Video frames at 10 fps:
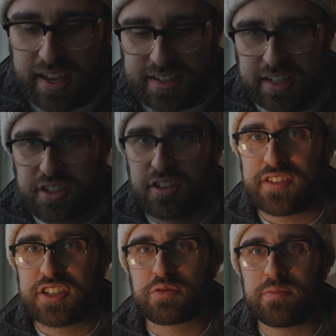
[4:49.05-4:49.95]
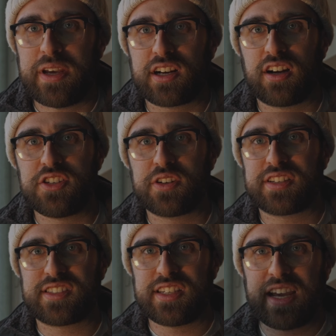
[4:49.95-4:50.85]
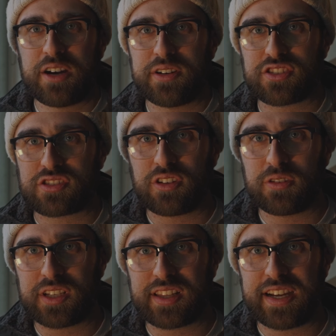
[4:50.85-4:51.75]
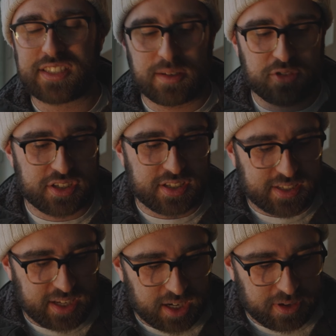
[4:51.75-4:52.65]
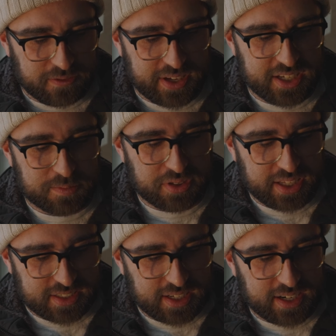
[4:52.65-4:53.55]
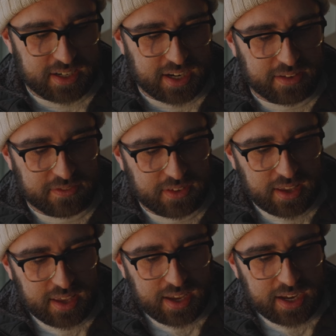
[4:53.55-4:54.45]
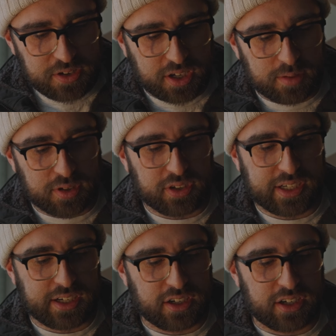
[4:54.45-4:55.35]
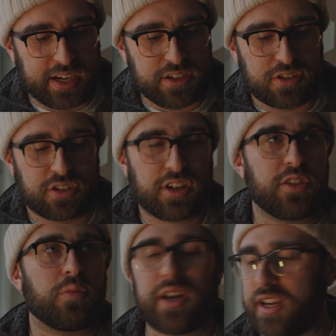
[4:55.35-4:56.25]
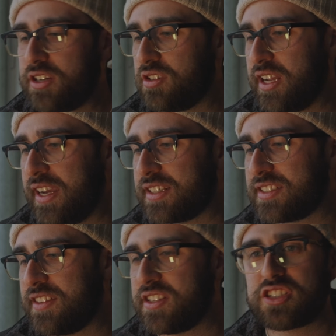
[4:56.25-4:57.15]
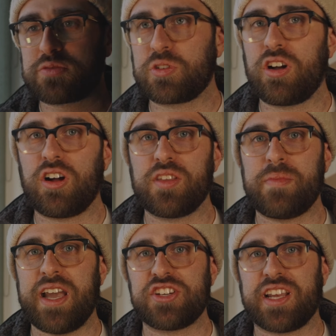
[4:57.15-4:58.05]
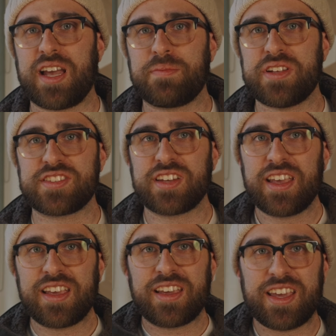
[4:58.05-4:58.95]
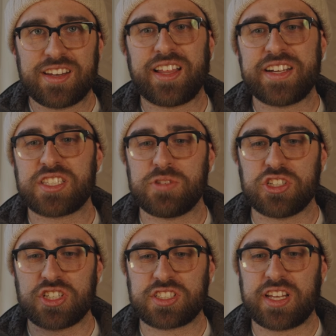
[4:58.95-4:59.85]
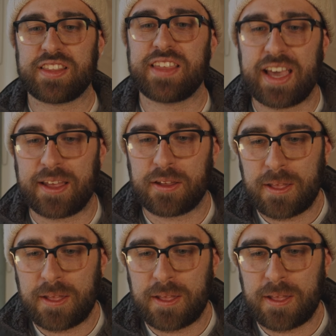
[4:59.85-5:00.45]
As I turn this one back on, you can see how it slowly lights up just this side of my face, but that's not enough. And you come over here and you turn on the 100X, and this is where all the magic happens, and it lights me just like that.